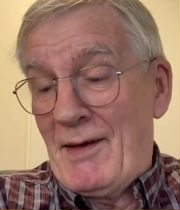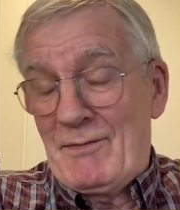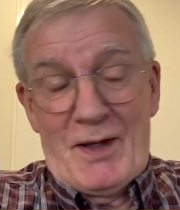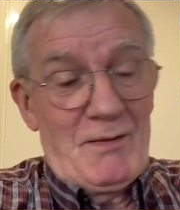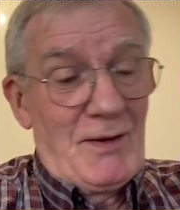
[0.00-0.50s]

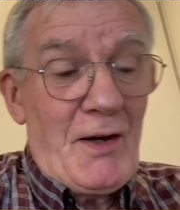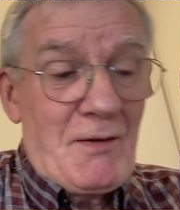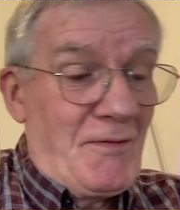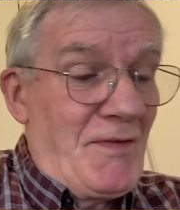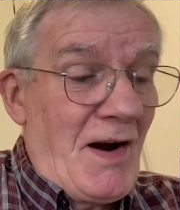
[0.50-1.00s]
I've a lot
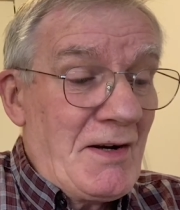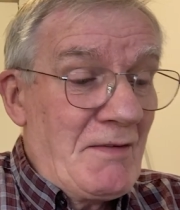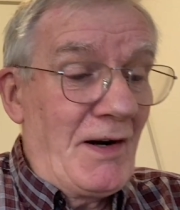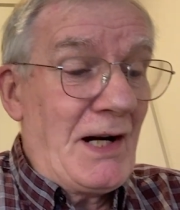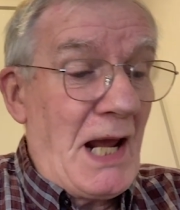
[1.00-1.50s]
of
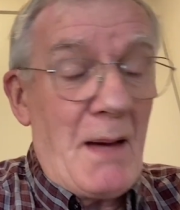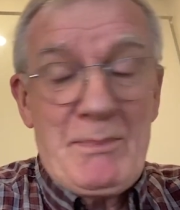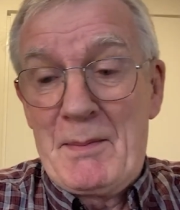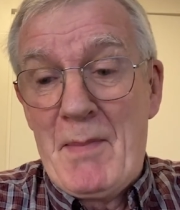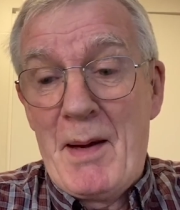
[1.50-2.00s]
very, very
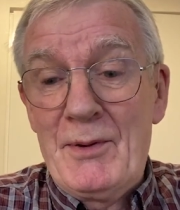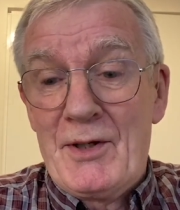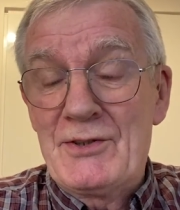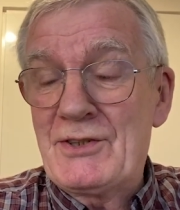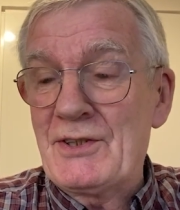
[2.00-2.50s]
happy
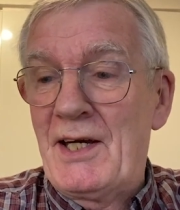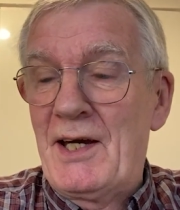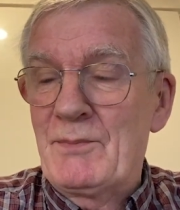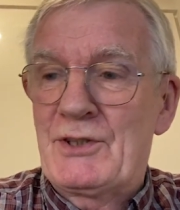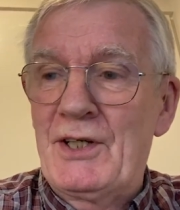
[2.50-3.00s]
memories,
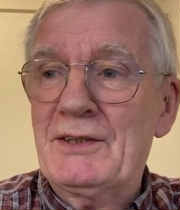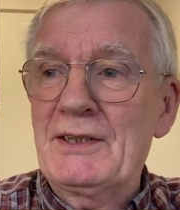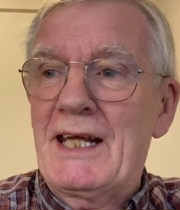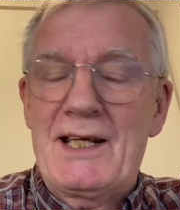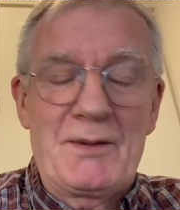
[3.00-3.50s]

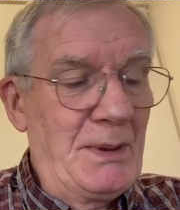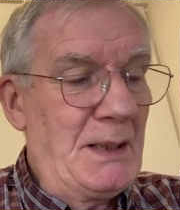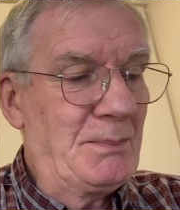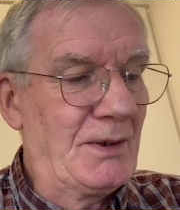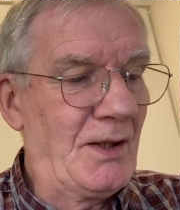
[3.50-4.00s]
certainly. And
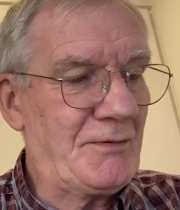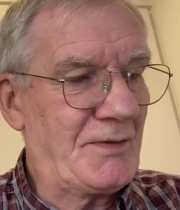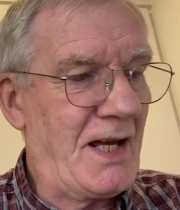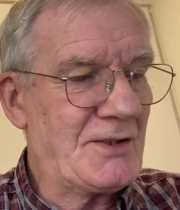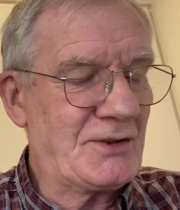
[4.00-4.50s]
people
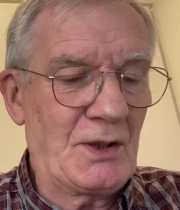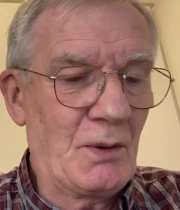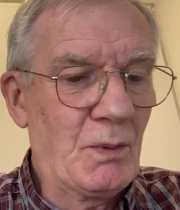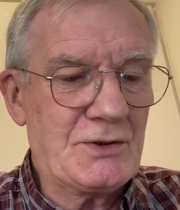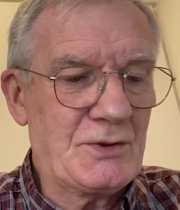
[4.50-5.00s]
often ask,
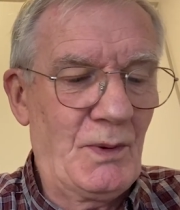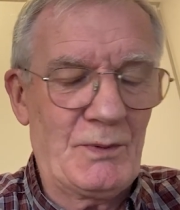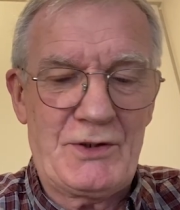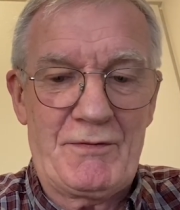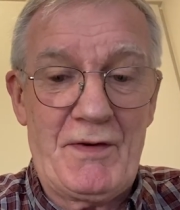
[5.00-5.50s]

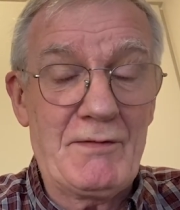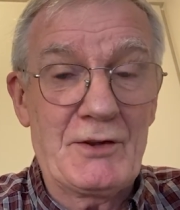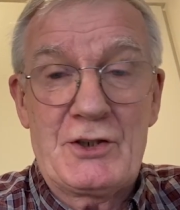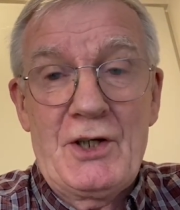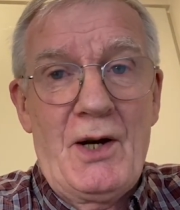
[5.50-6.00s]
what was your
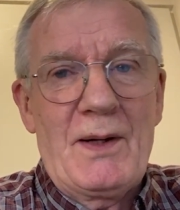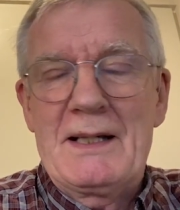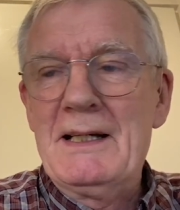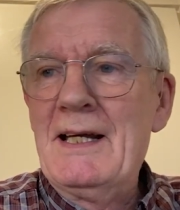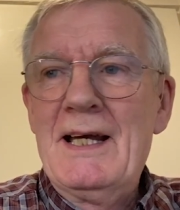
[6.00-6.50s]
favourite show?
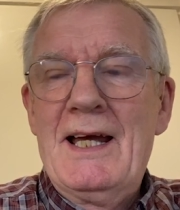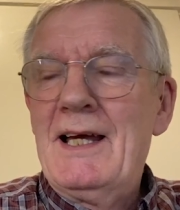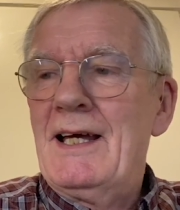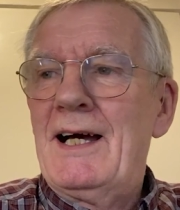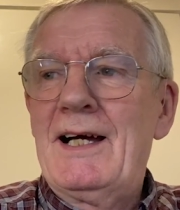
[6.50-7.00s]
And
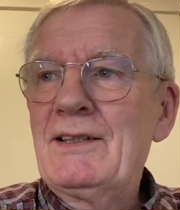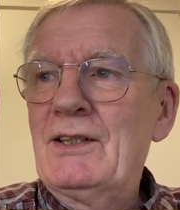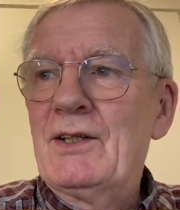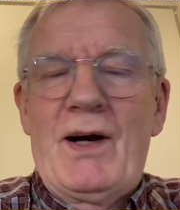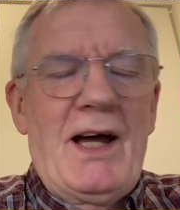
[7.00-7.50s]

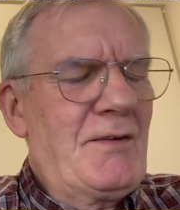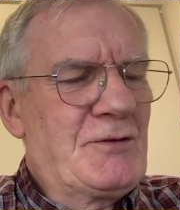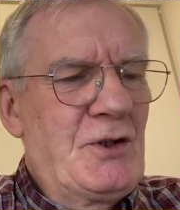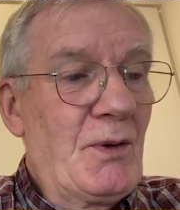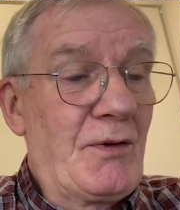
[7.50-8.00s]
I
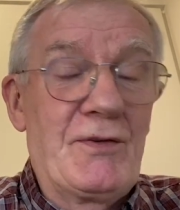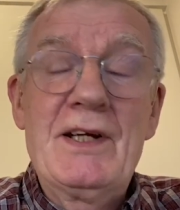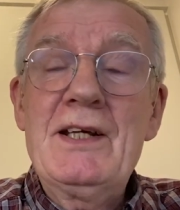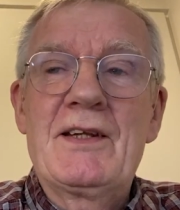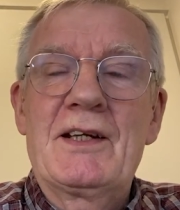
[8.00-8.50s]
have two or
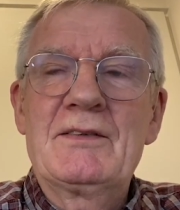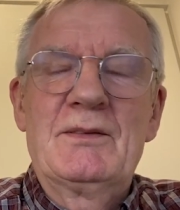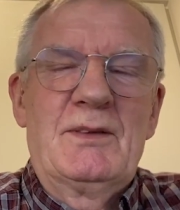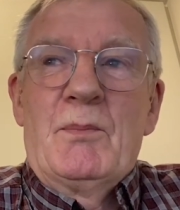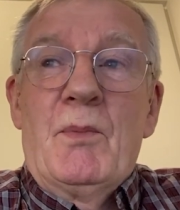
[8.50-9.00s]
three
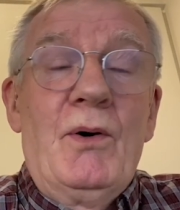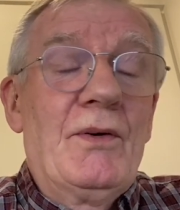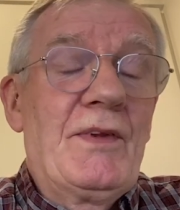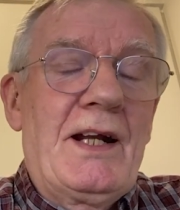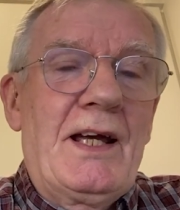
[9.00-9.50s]
or
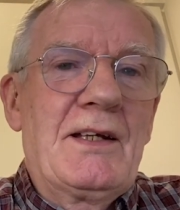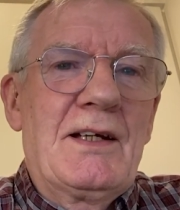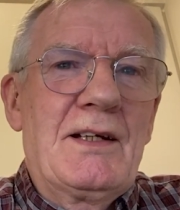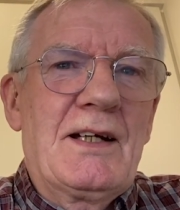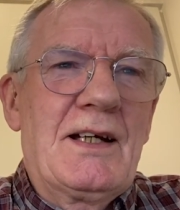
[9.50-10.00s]
more that I
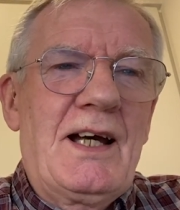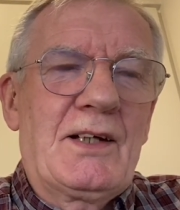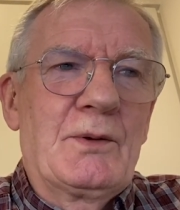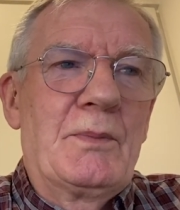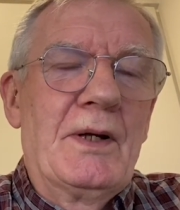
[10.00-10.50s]

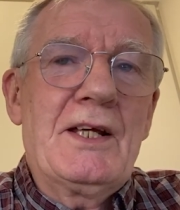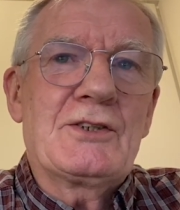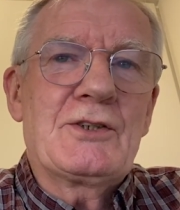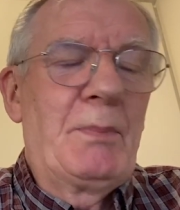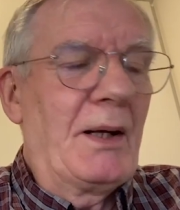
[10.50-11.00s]
could
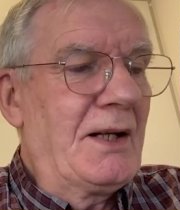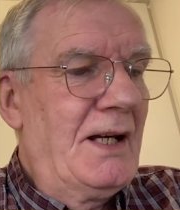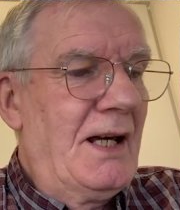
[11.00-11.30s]
list. But